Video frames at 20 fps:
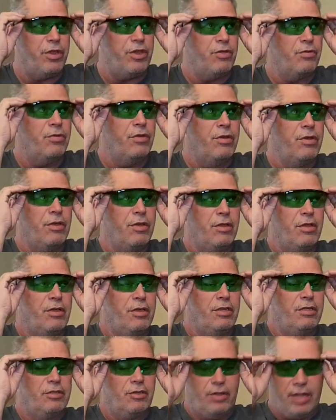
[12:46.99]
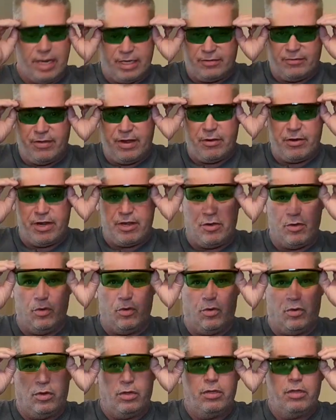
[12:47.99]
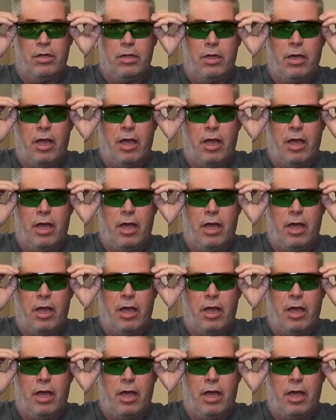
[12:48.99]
you. So that's very cool.